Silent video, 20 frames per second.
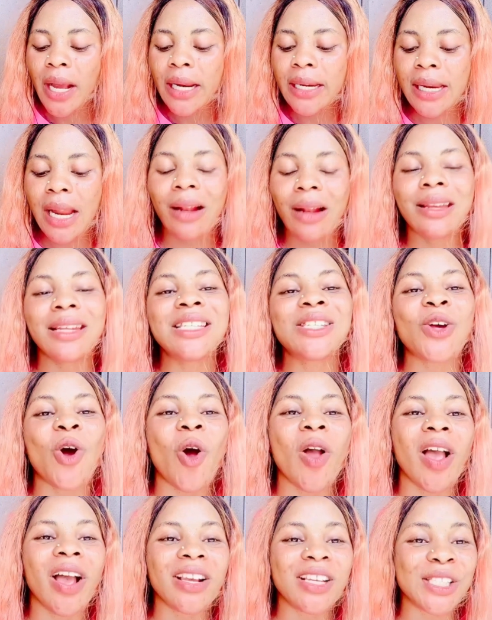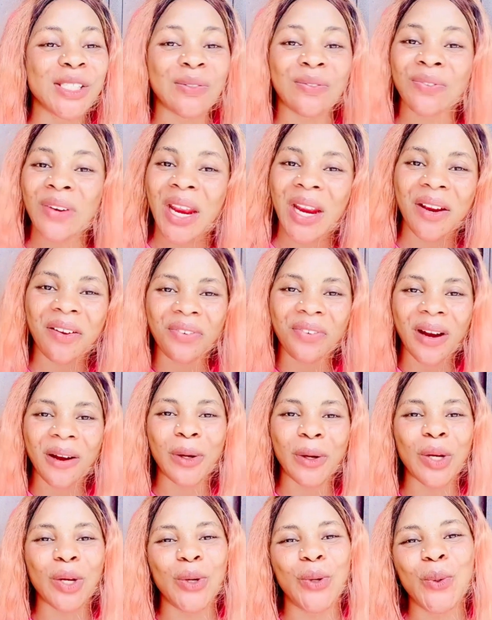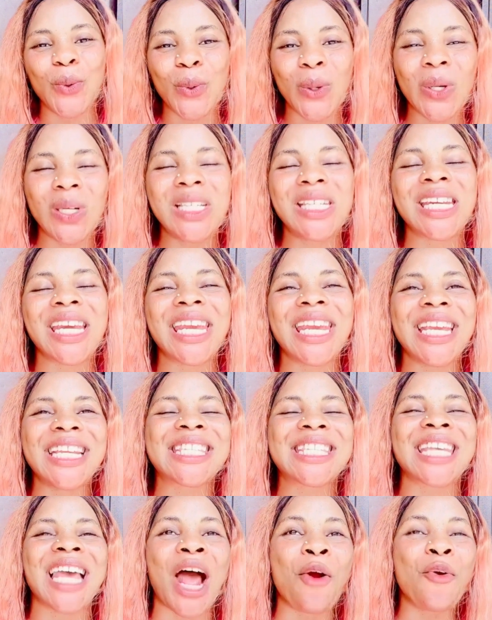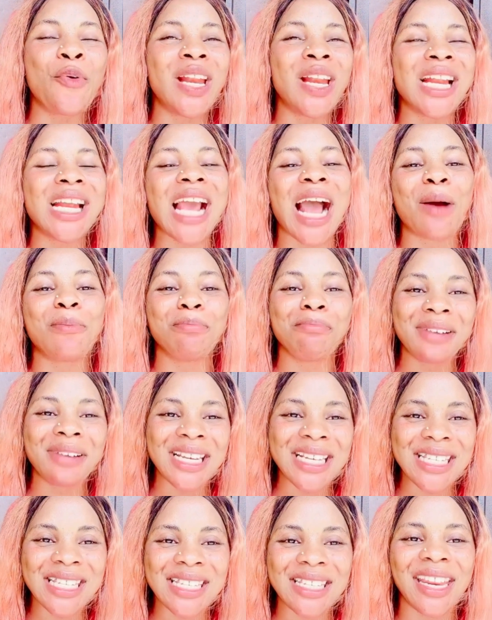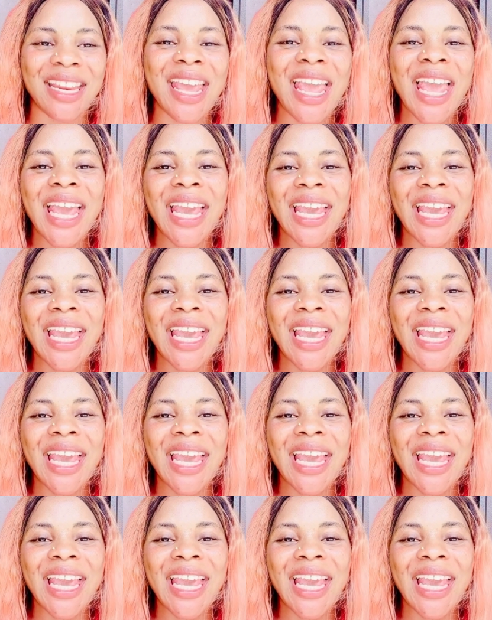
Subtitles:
Now this oil is very, very good. It's really amazing.